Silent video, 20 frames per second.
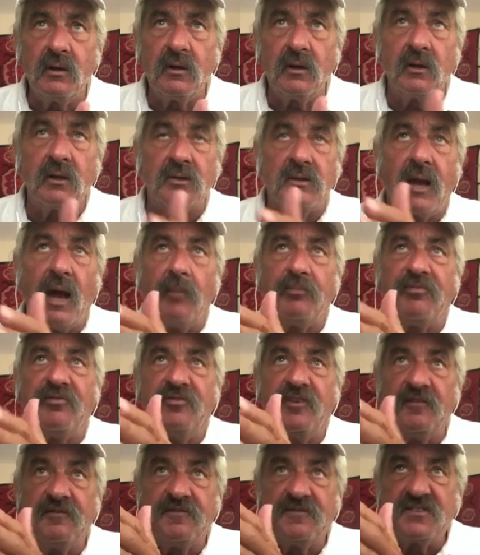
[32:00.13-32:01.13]
or the top
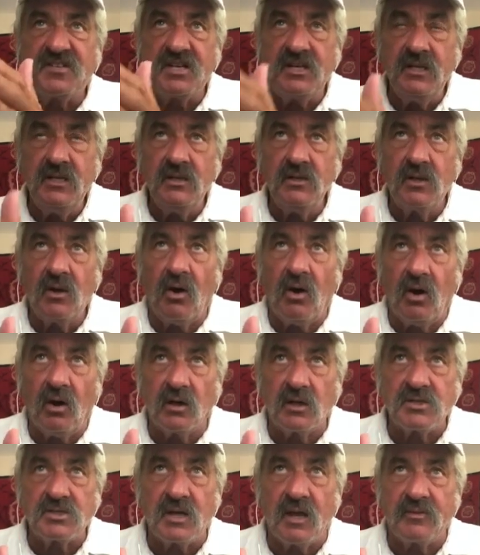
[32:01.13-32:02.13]
15
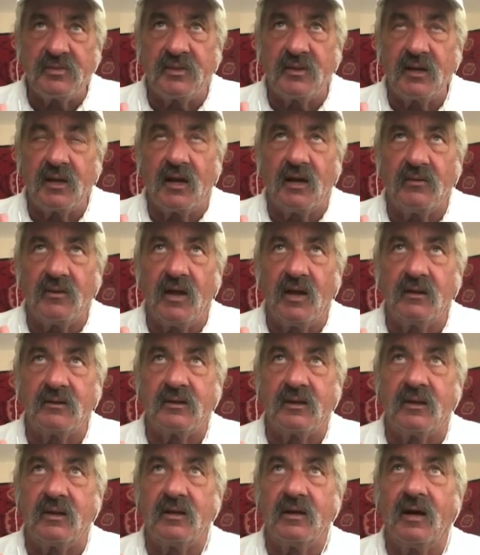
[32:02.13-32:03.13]
dogs, I think, on that
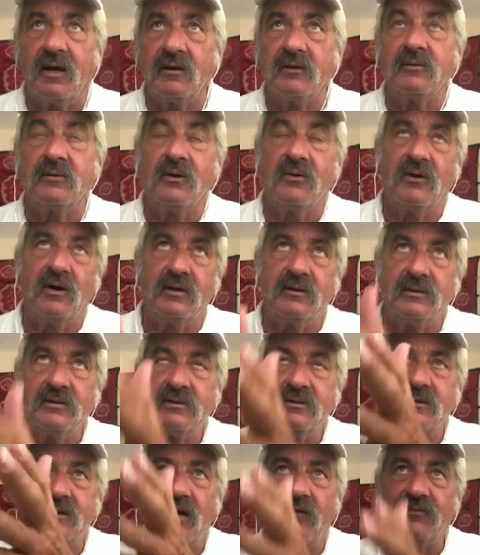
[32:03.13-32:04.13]
day. I don't know.
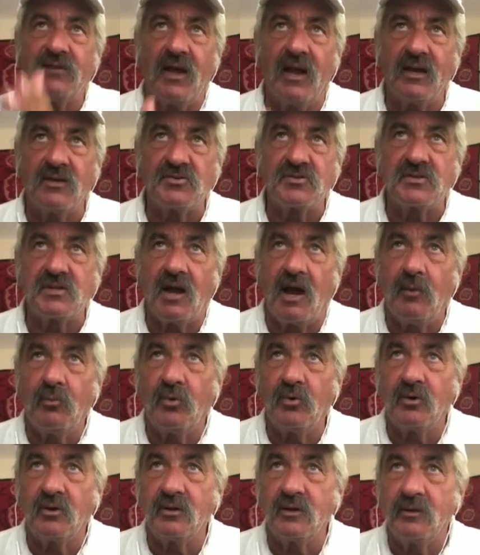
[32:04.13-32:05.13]
You'd have to ask Tom
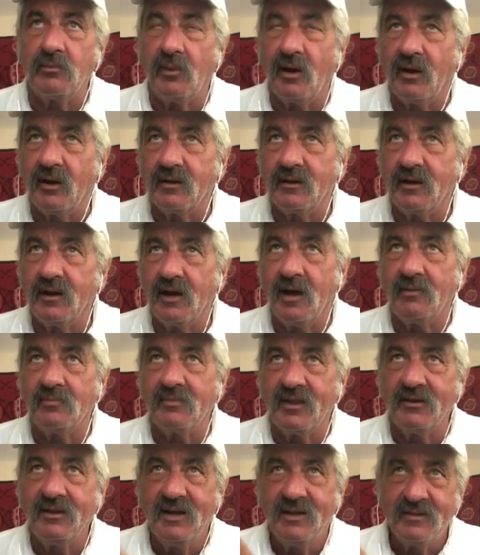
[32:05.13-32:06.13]
Worley about it.
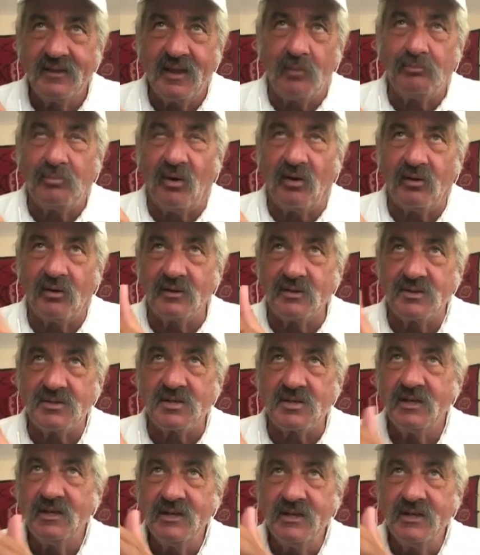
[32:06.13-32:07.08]
That part is